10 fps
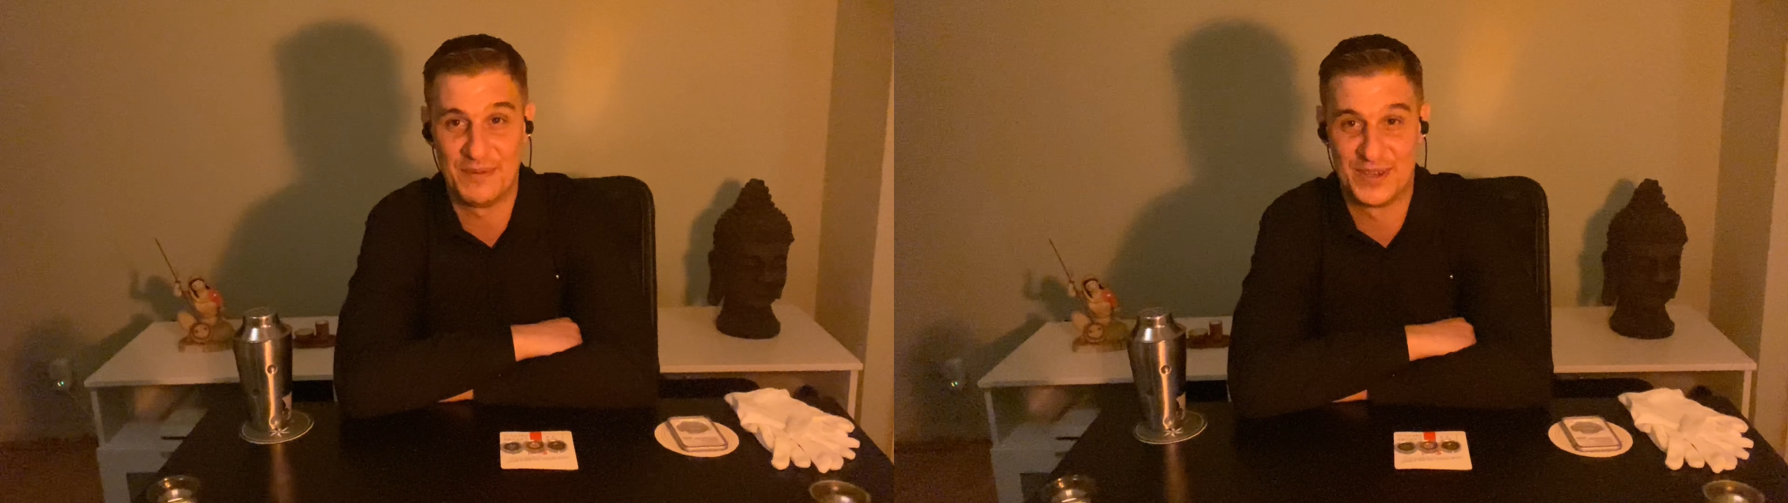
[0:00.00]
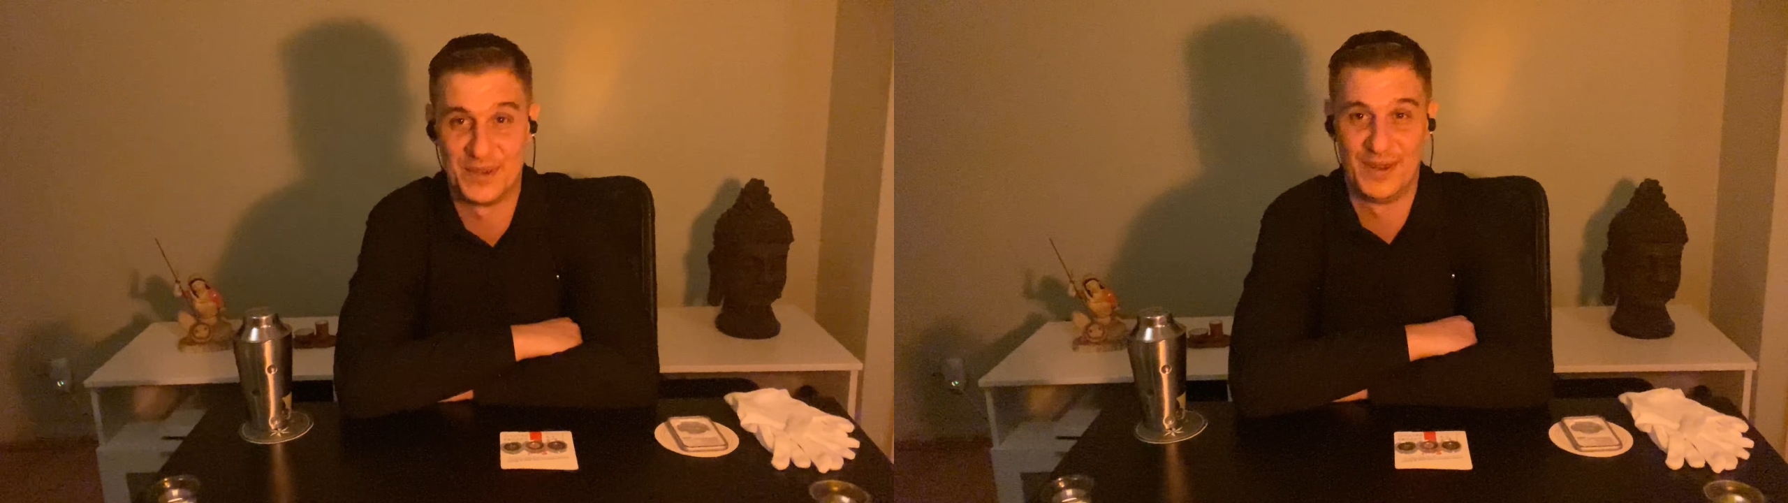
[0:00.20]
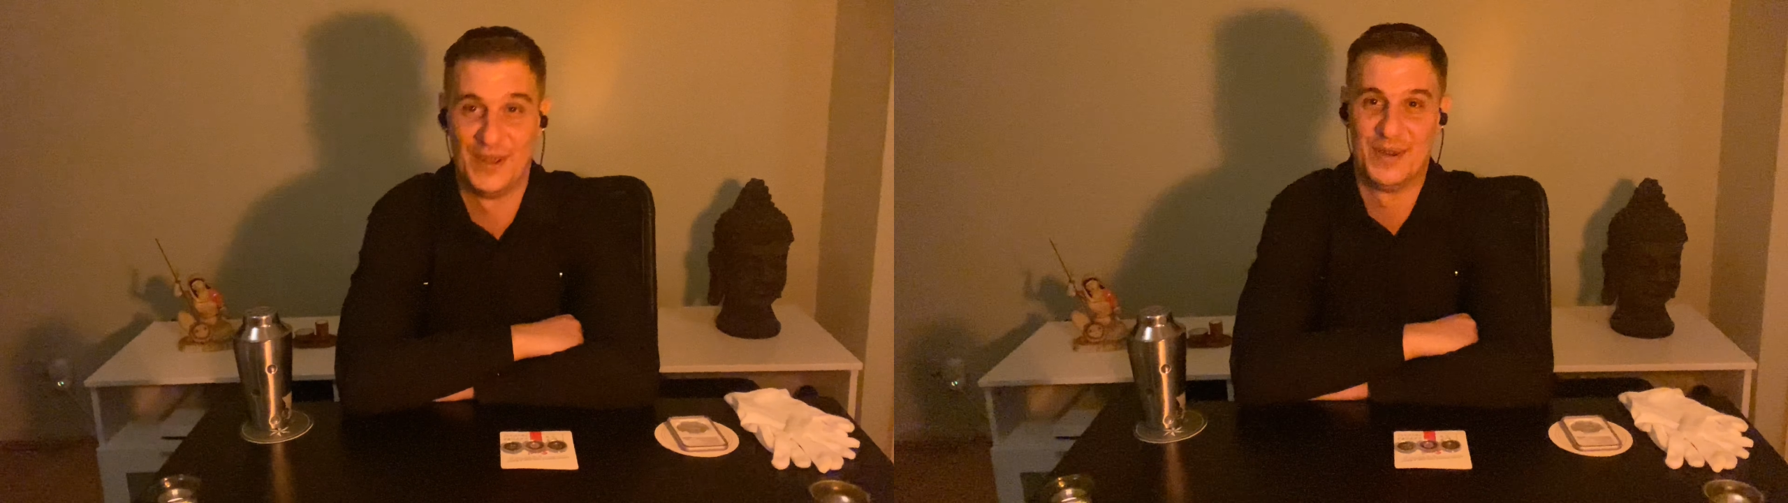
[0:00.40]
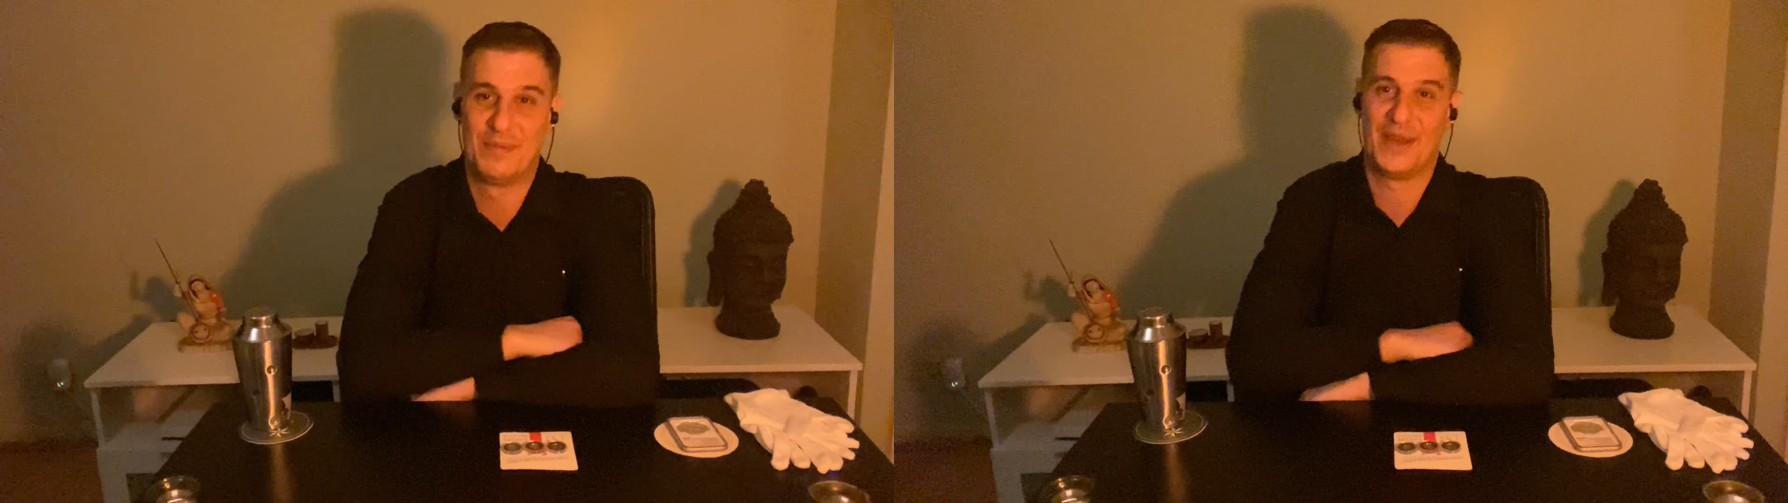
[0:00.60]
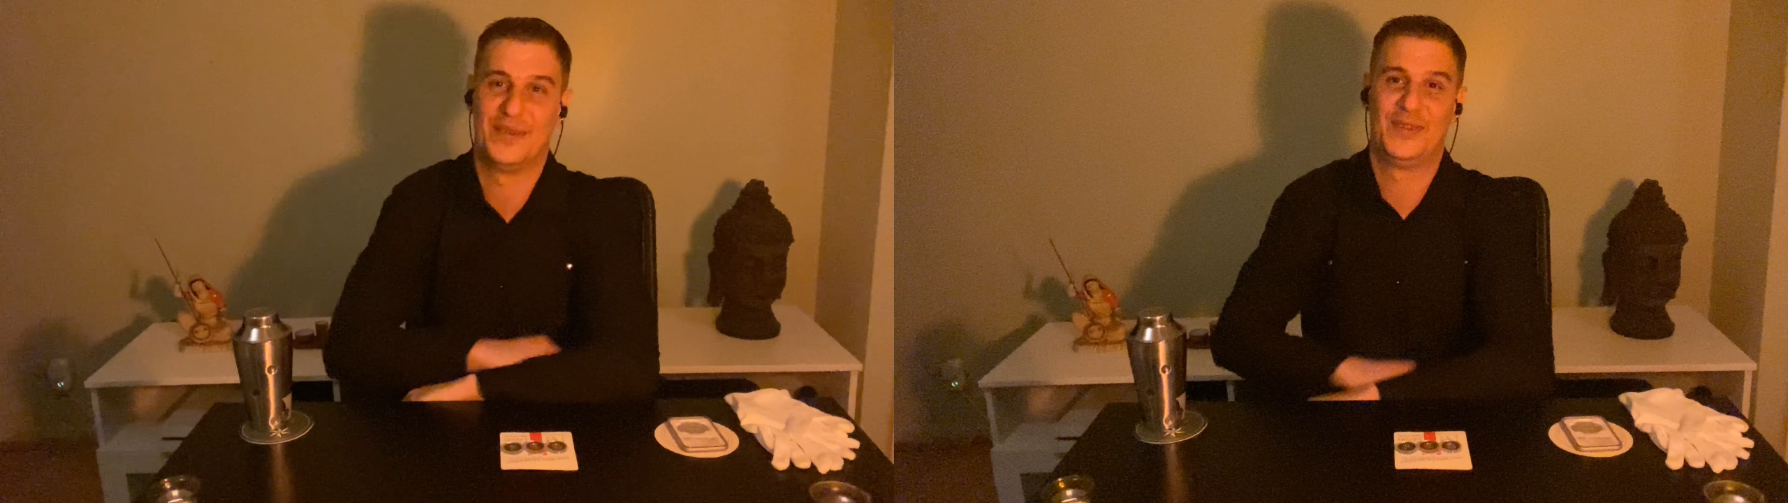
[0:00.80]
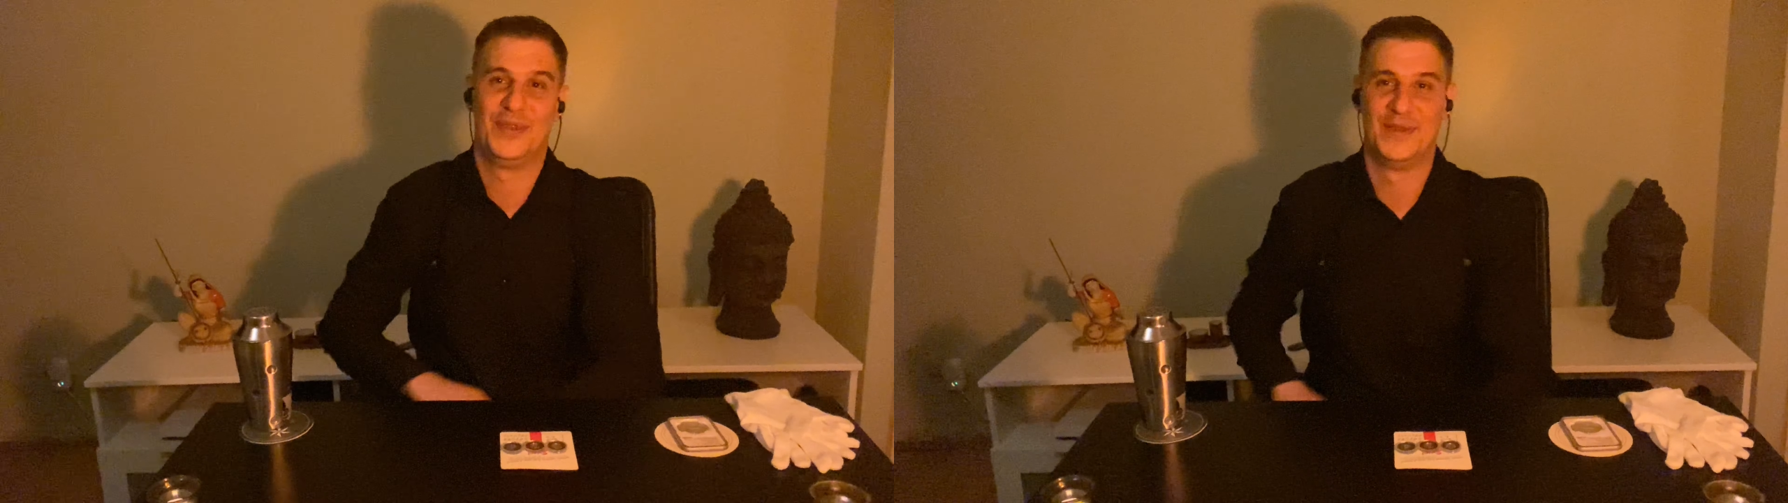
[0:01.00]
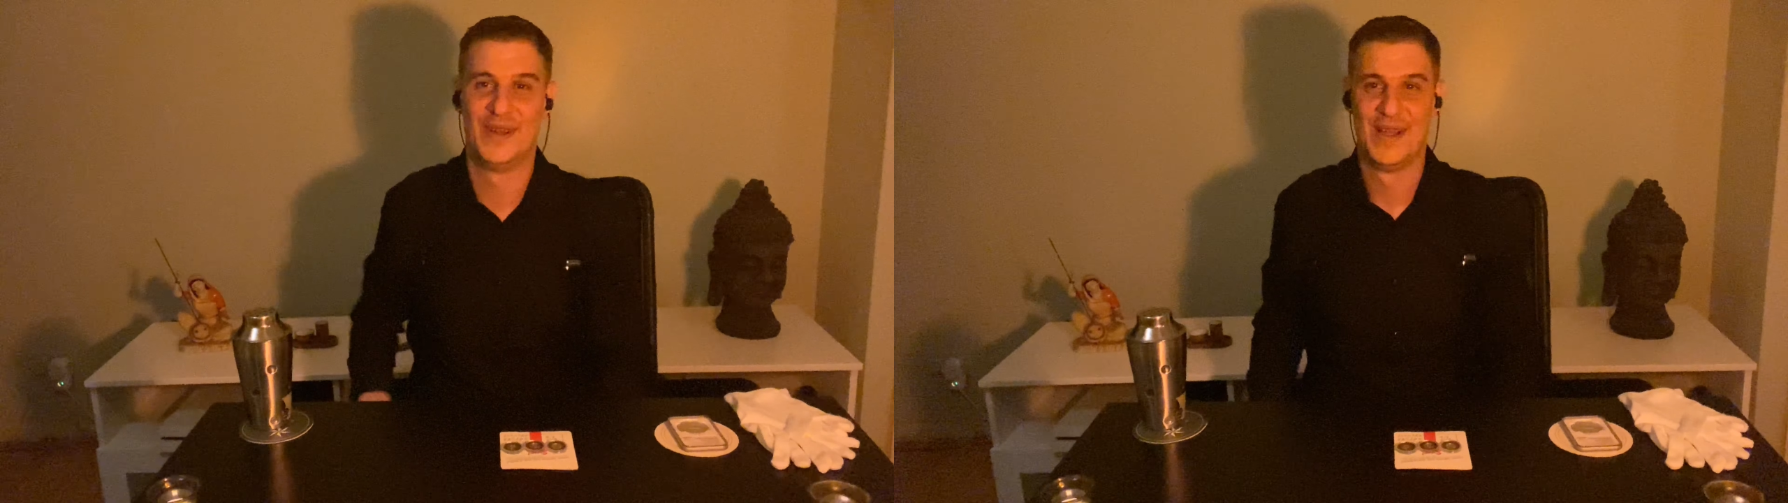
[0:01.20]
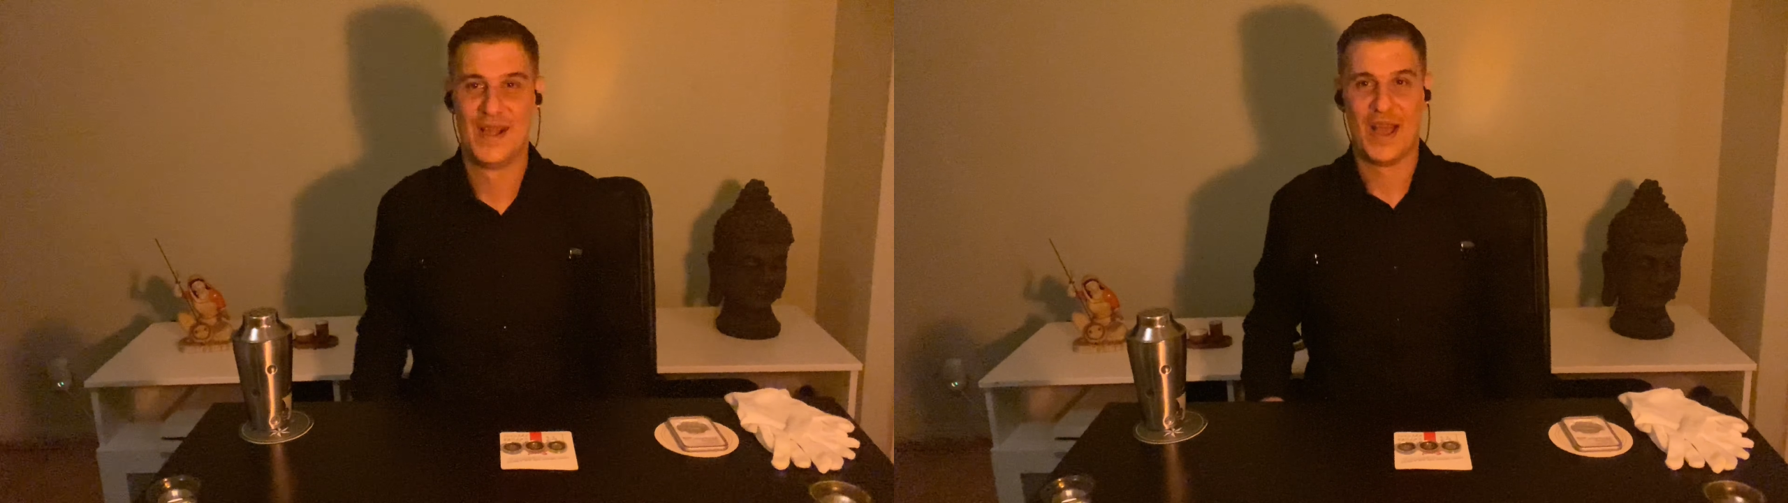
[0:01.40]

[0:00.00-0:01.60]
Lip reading: which you'll learn about soon,